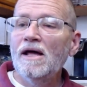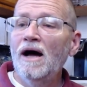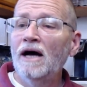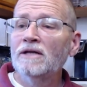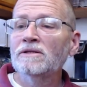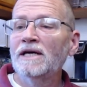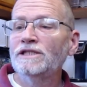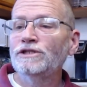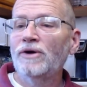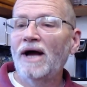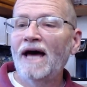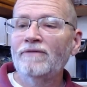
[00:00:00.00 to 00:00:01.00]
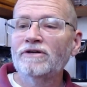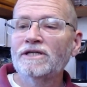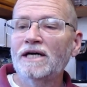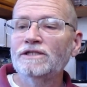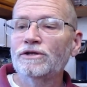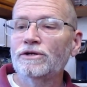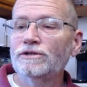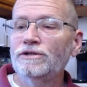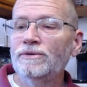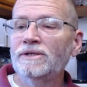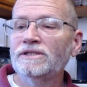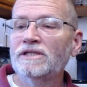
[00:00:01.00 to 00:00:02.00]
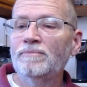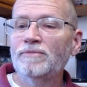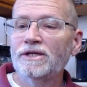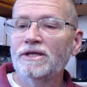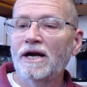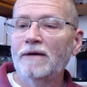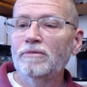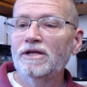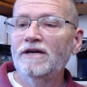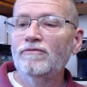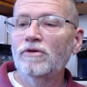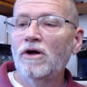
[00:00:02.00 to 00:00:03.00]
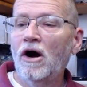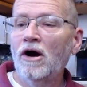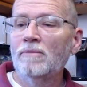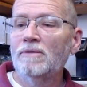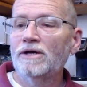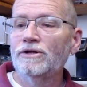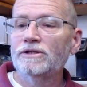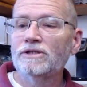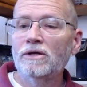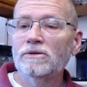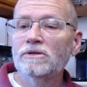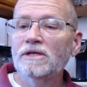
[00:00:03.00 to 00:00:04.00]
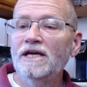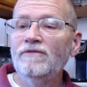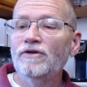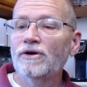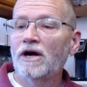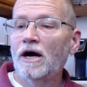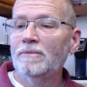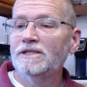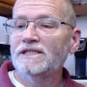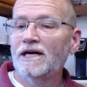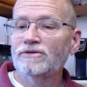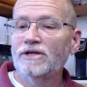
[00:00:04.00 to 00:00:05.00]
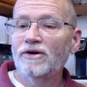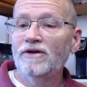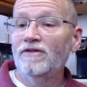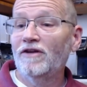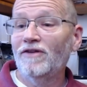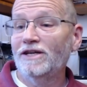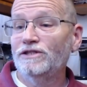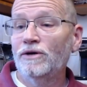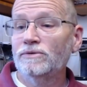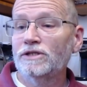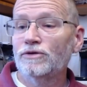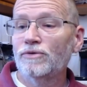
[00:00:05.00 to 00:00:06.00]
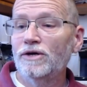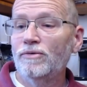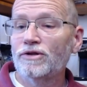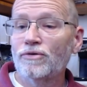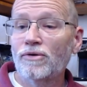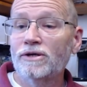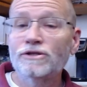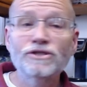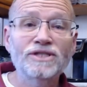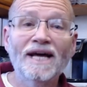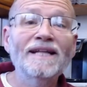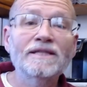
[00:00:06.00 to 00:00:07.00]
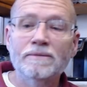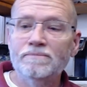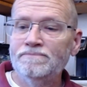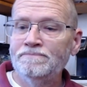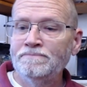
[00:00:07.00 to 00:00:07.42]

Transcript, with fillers: Unless you're advertising or doing something that I believe will harm others, I'll leave your comments out there even if I don't agree with or understand them.